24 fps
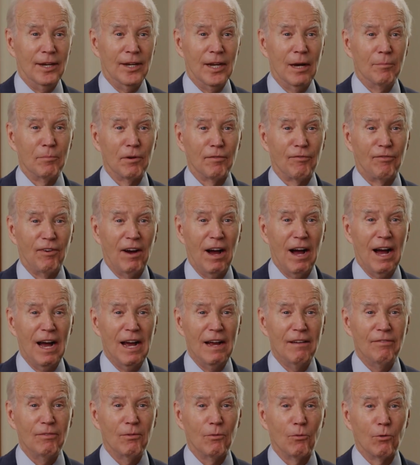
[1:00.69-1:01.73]
number
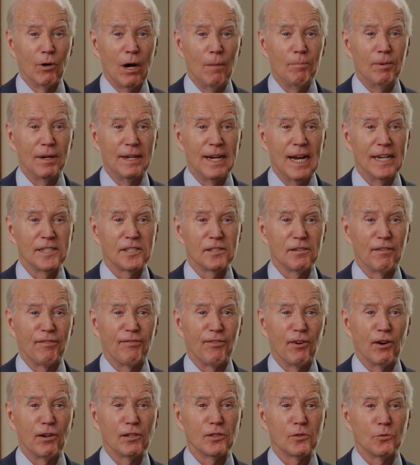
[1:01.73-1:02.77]
5, we're up against the
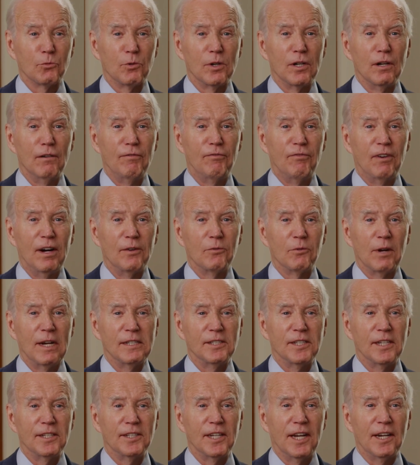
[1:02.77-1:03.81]
first real
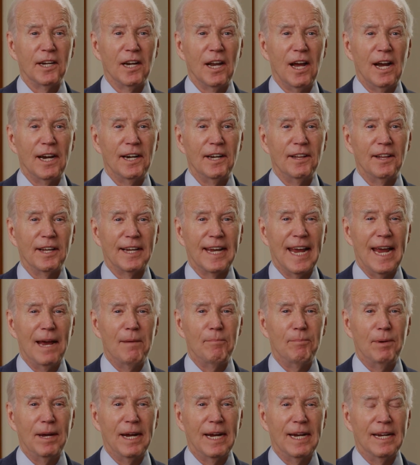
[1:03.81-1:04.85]
fundraising deadline in the
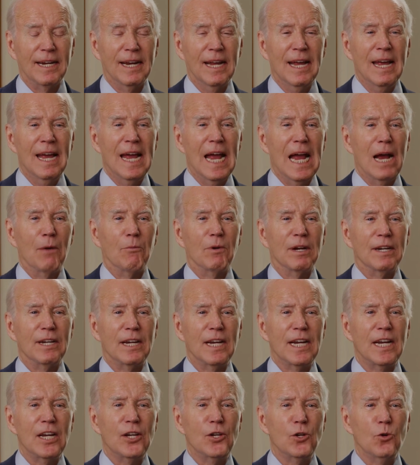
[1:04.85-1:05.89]
campaign, and we
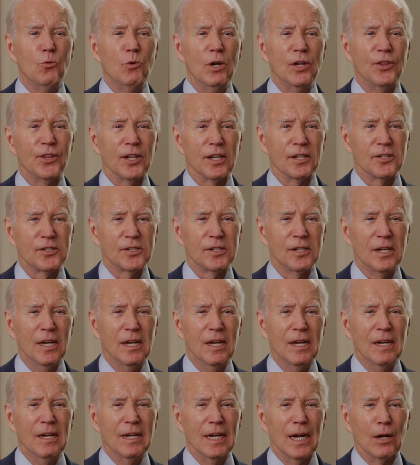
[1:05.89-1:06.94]
need you with us.
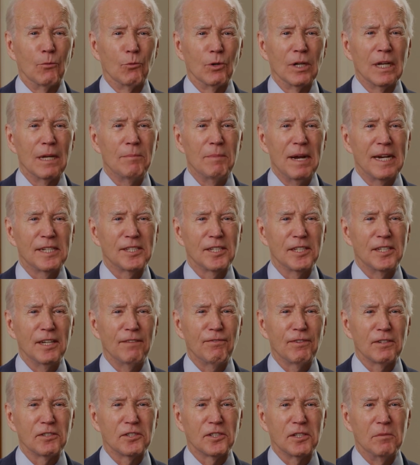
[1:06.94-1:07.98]
It really makes a
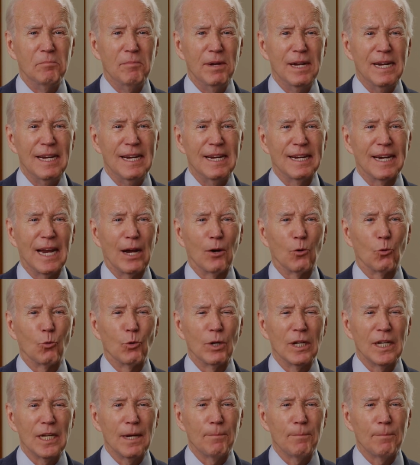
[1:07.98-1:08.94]
difference to me, and I really